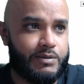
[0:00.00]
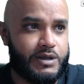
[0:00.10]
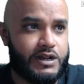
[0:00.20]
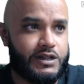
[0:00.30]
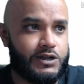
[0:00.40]
I
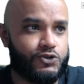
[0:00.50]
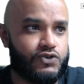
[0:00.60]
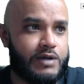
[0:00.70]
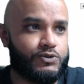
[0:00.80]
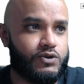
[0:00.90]
mean, and then it
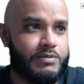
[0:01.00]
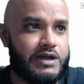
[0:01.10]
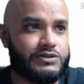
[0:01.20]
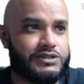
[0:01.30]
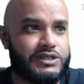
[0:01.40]
dropped to
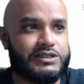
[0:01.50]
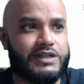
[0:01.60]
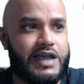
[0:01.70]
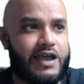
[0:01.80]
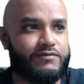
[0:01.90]
about
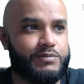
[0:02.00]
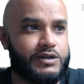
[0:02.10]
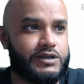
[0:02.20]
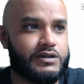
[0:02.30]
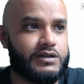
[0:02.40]
$6.5
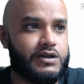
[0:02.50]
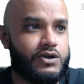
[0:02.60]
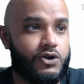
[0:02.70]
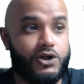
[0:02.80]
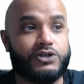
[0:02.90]
billion,
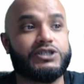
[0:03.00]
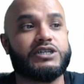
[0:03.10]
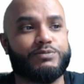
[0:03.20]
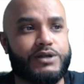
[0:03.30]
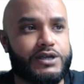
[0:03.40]
or no,
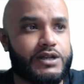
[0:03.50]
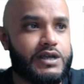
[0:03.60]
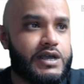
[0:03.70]
$6 billion.